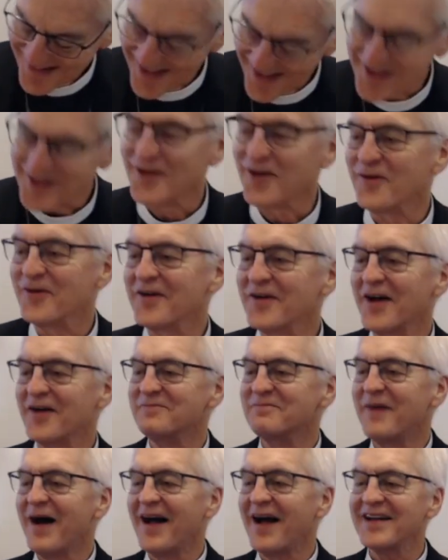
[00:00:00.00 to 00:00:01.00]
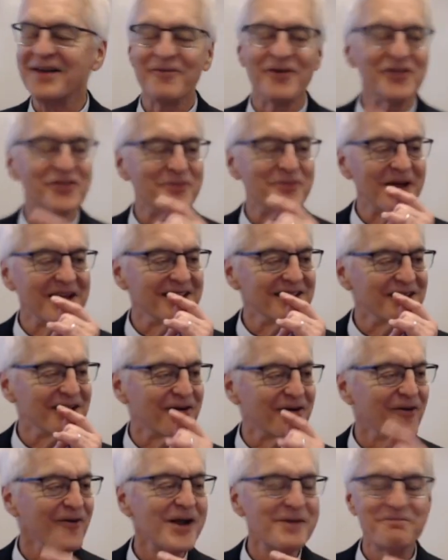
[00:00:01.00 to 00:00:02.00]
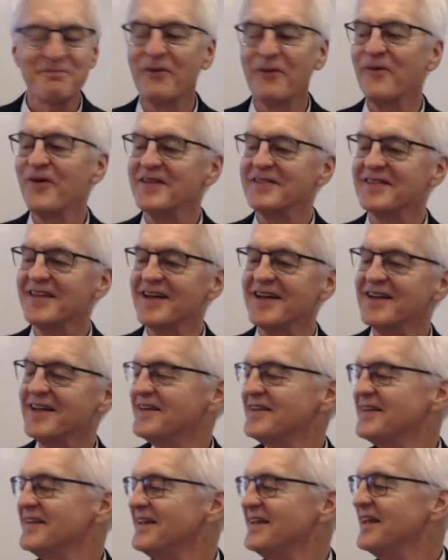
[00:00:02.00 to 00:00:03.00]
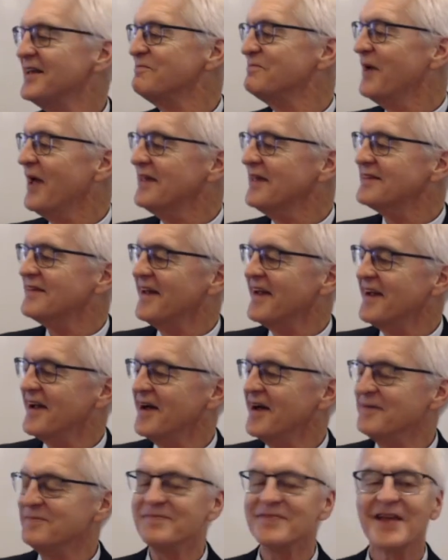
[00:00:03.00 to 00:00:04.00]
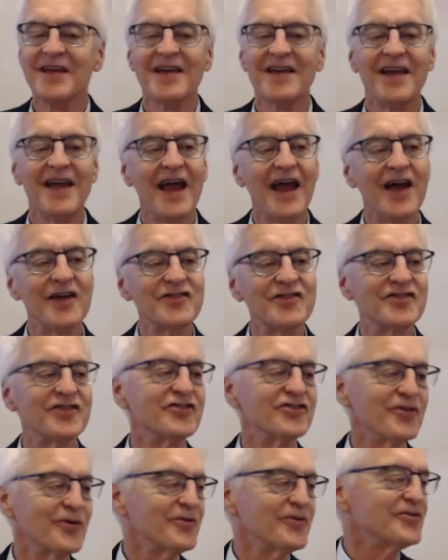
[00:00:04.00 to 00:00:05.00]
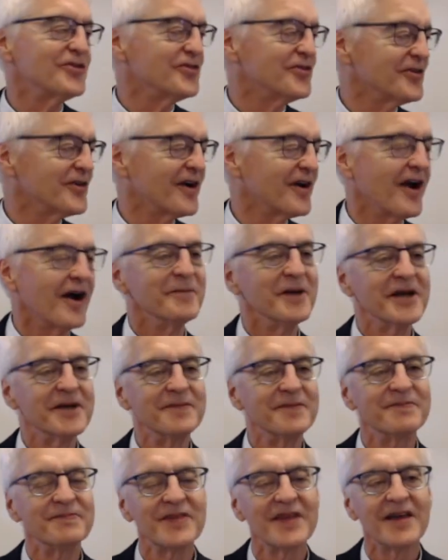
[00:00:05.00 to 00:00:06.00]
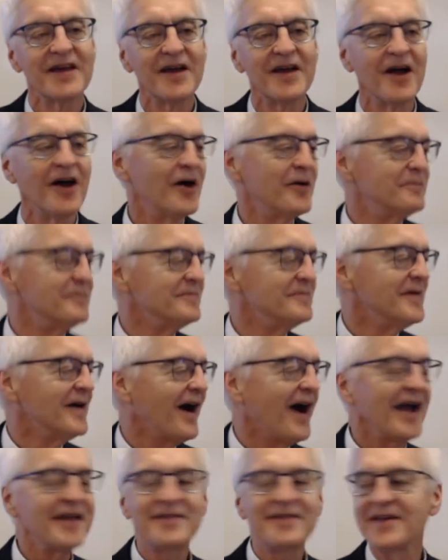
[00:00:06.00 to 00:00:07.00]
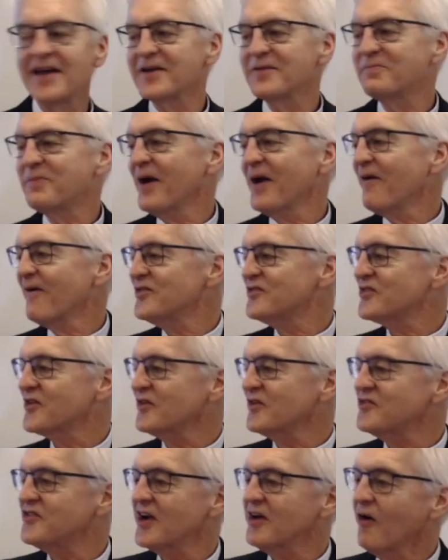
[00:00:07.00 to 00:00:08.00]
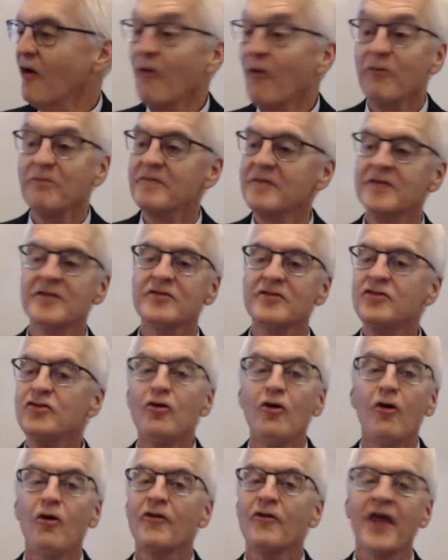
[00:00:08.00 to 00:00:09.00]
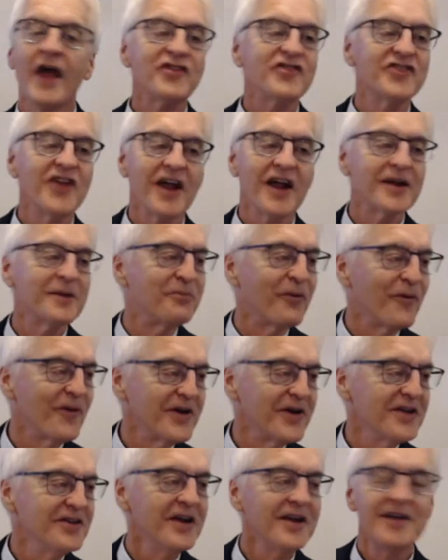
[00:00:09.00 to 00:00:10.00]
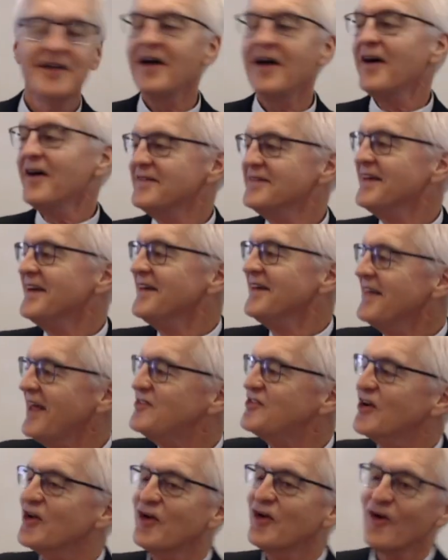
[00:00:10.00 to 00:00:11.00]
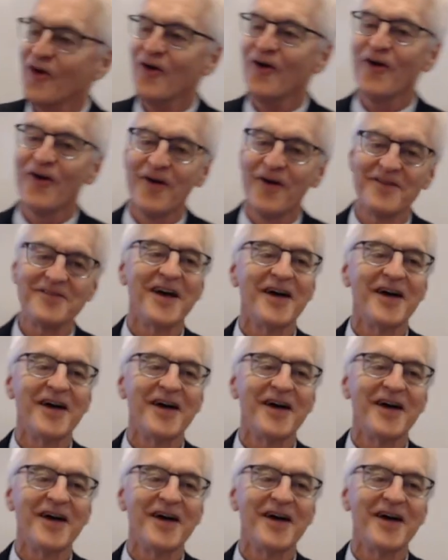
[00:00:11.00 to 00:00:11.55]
I don't know, uh, Monty was making the great point that in, in Bethlehem, as the soldiers are coming, um, I think parents could say, oh, no, that's not a boy. Uh, that's a girl.